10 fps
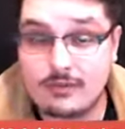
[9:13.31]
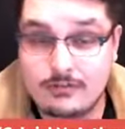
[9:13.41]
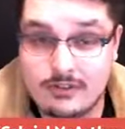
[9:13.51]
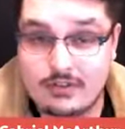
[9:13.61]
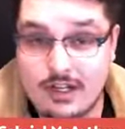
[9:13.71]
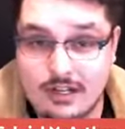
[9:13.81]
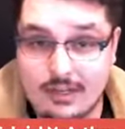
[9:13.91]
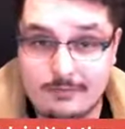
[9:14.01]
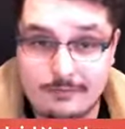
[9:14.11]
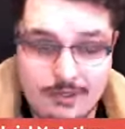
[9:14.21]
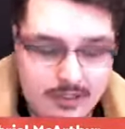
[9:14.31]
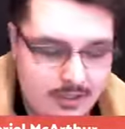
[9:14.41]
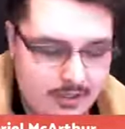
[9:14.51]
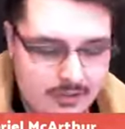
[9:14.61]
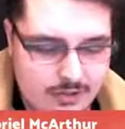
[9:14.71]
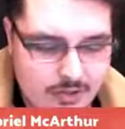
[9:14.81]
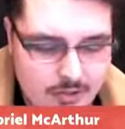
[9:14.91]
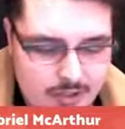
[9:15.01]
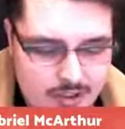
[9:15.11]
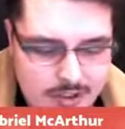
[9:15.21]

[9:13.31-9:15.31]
with the Jedi. So